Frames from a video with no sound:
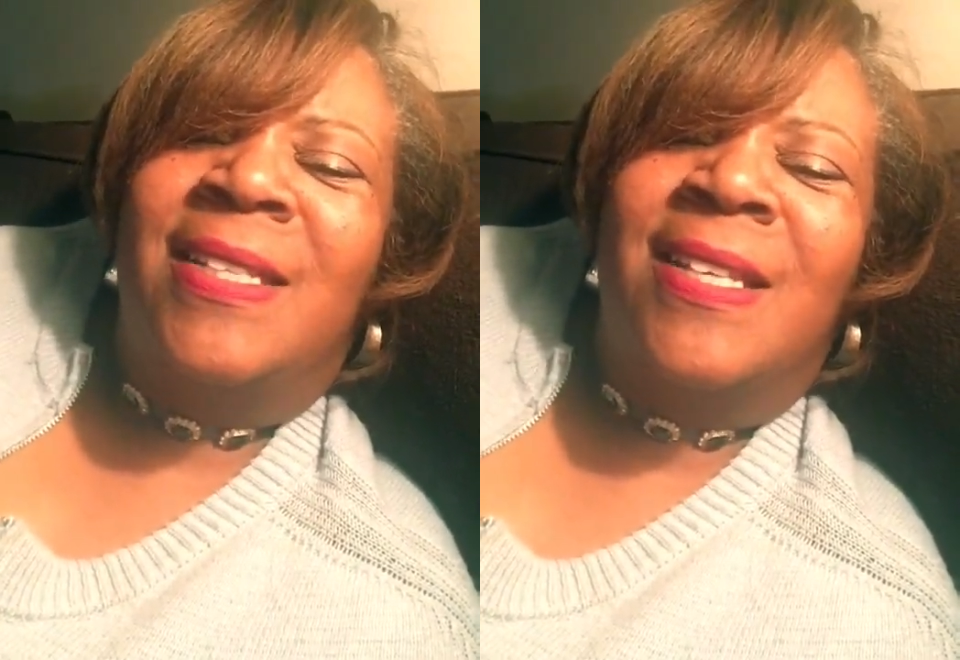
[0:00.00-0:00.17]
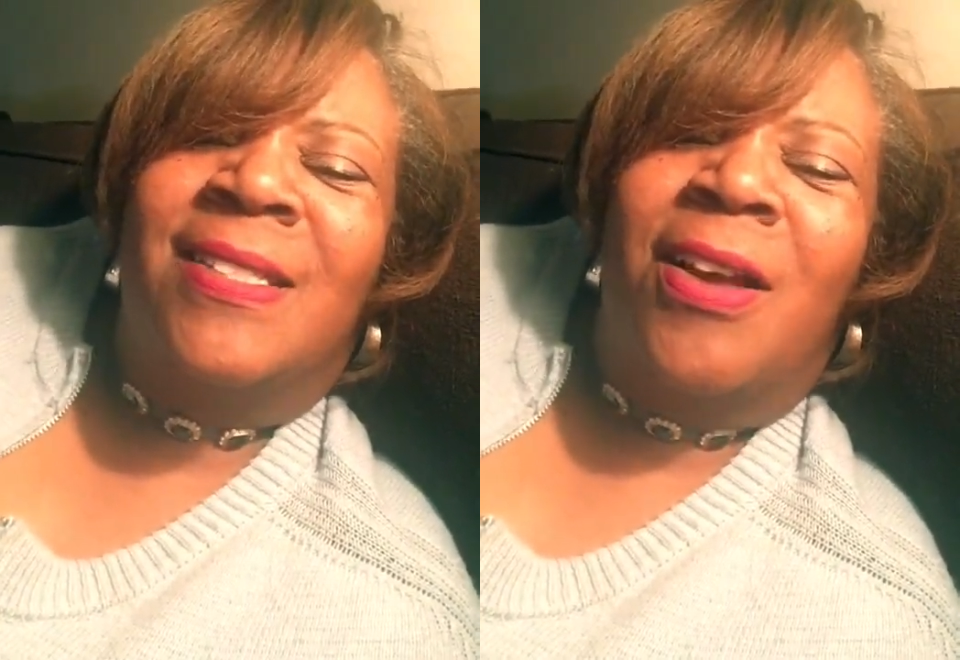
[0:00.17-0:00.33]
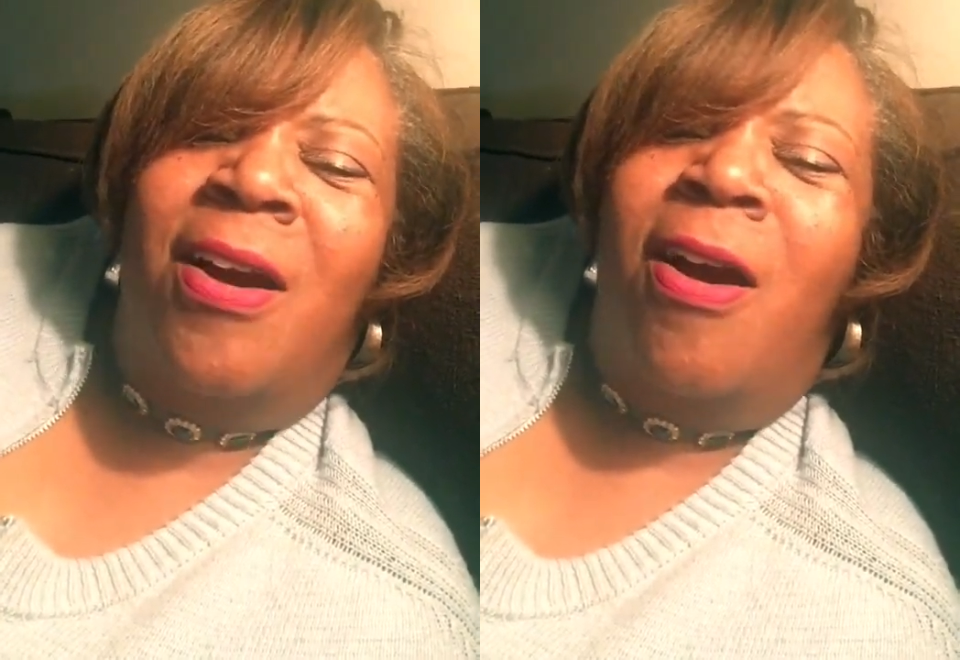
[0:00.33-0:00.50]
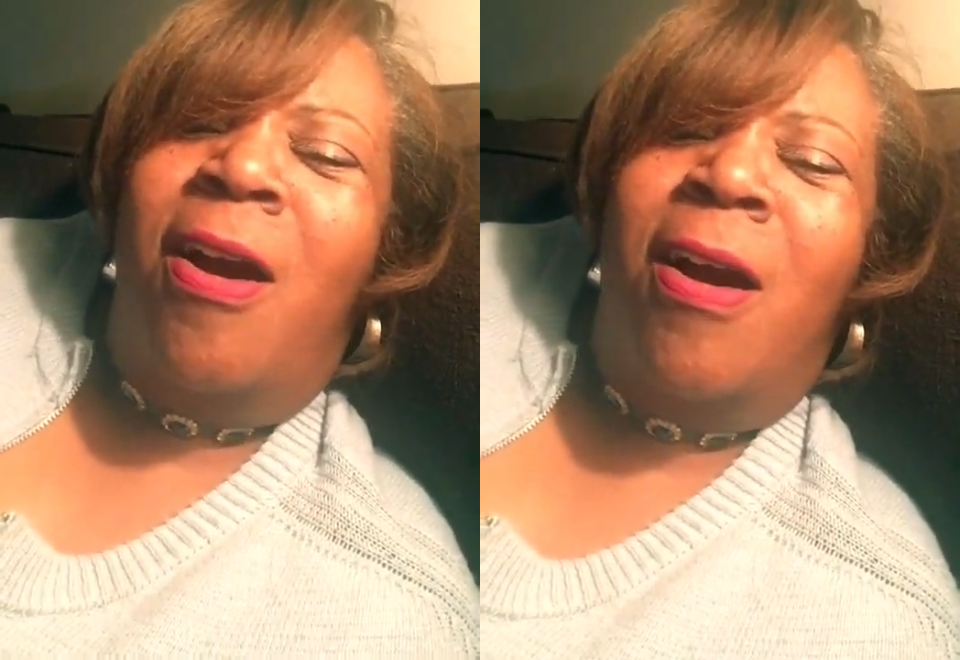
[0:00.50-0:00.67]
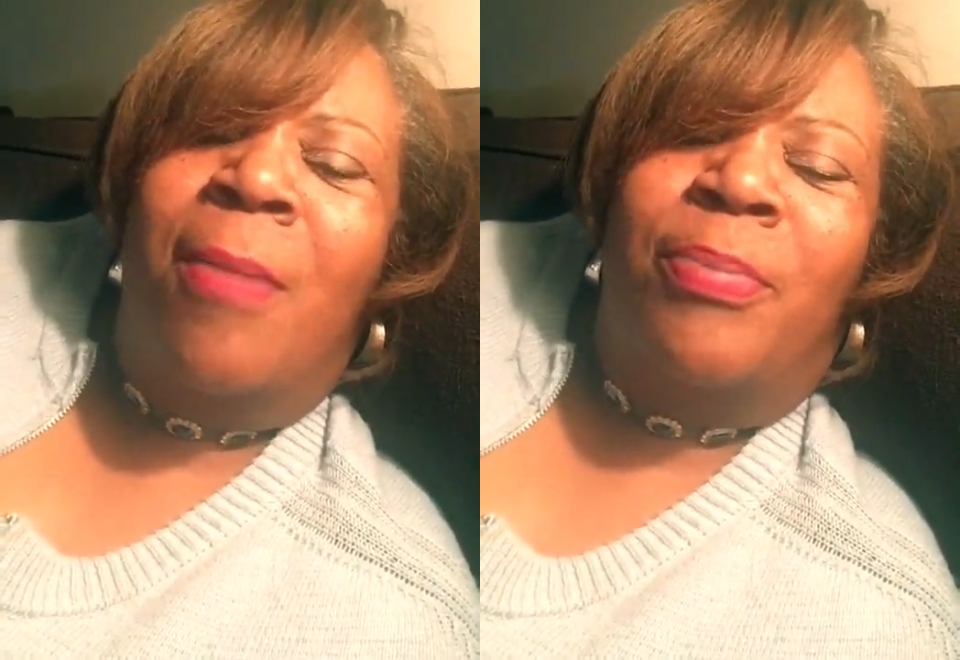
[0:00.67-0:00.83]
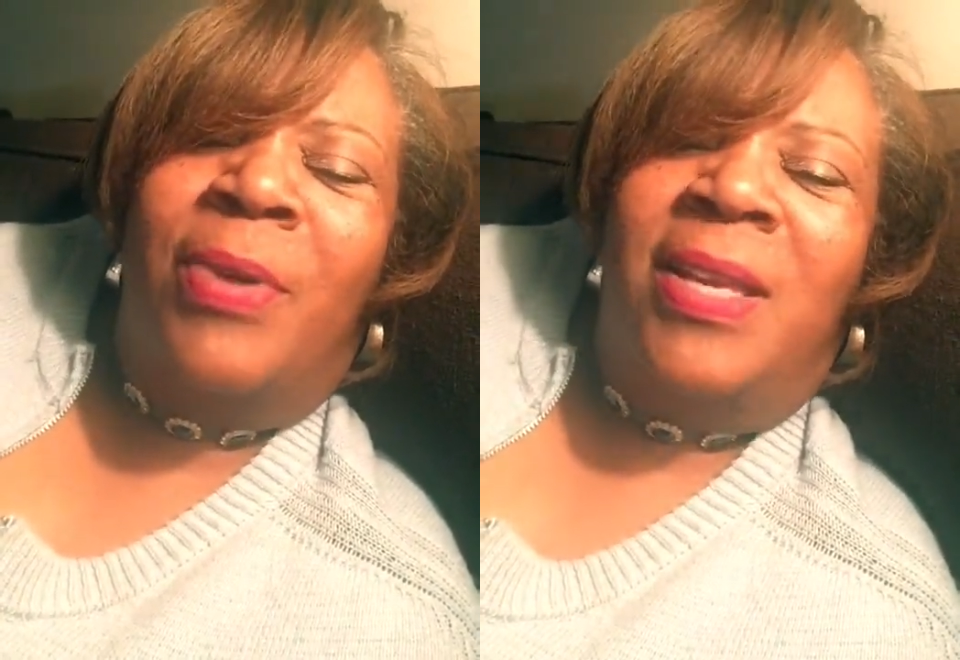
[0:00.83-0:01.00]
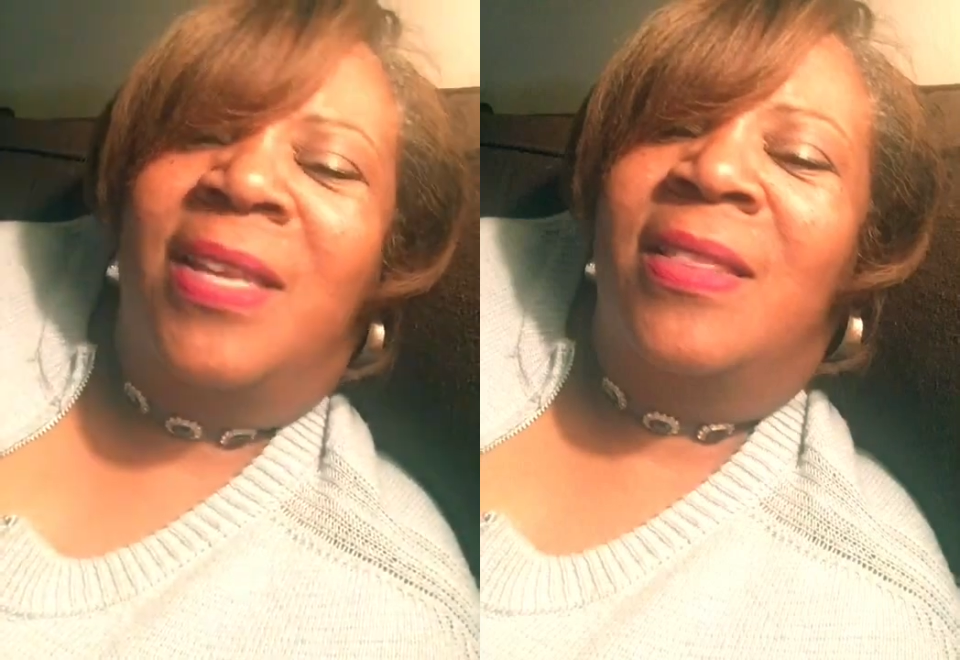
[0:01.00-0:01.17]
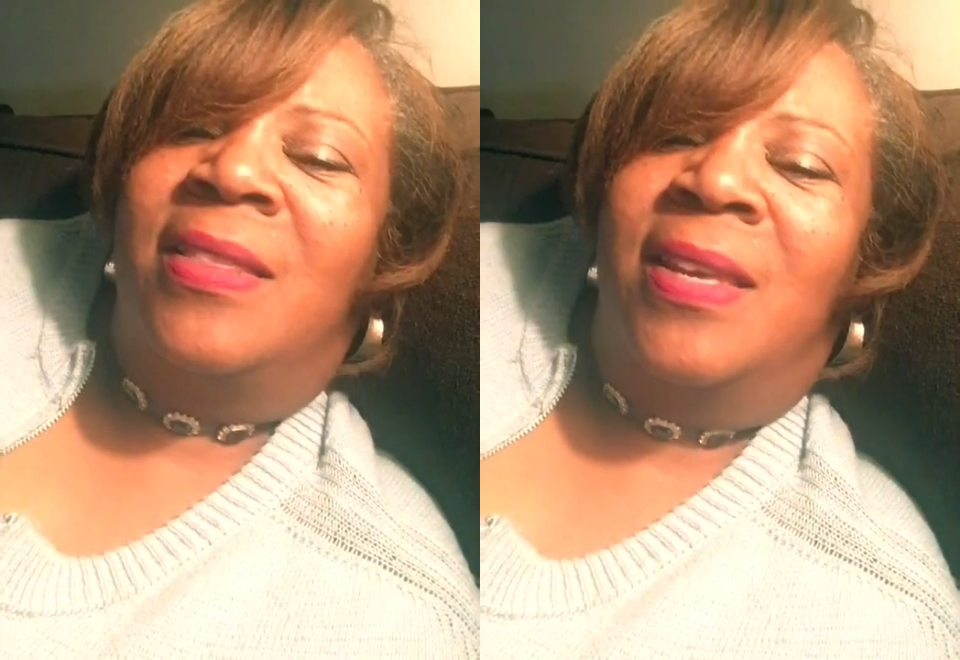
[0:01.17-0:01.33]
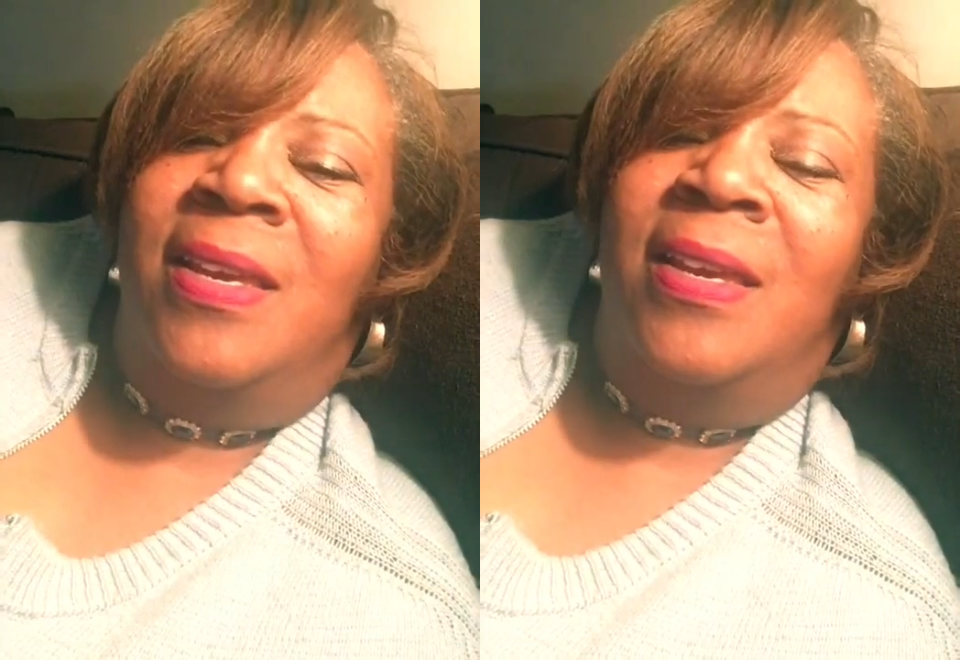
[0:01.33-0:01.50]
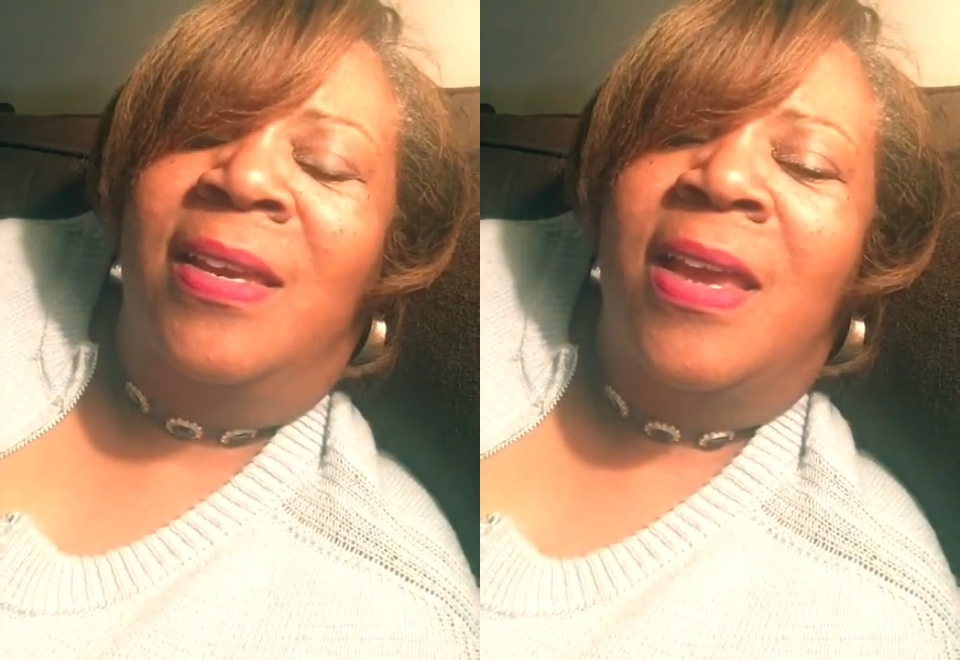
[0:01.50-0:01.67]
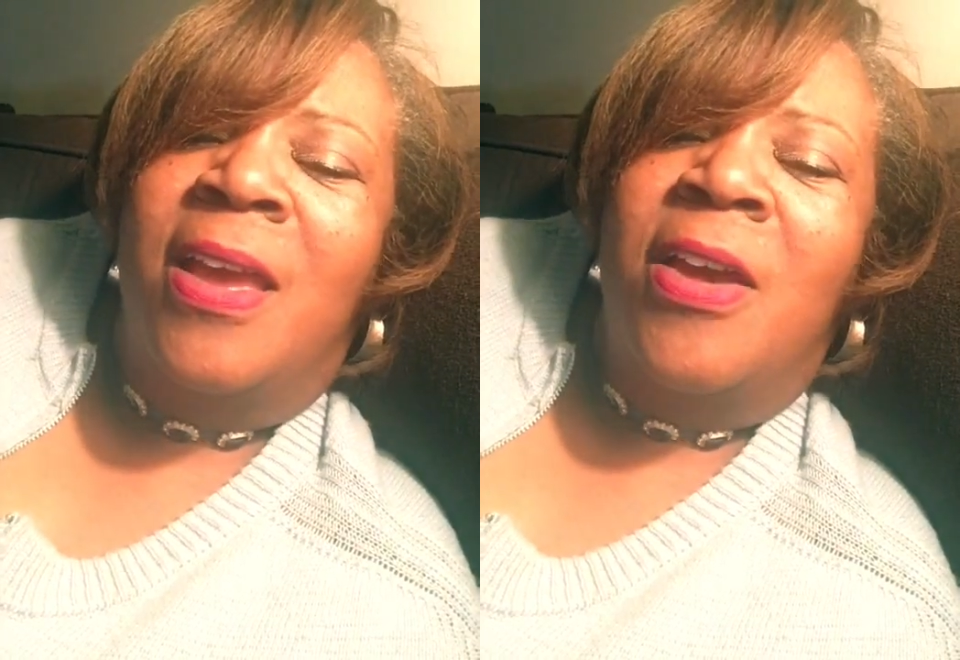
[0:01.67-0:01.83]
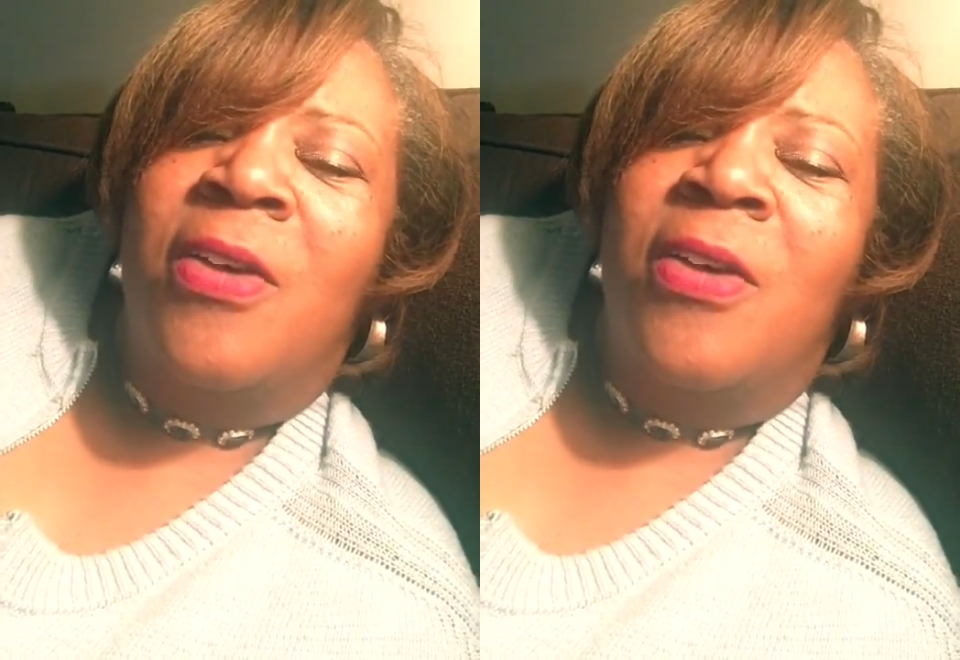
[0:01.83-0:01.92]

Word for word: that's a heartbreaking thing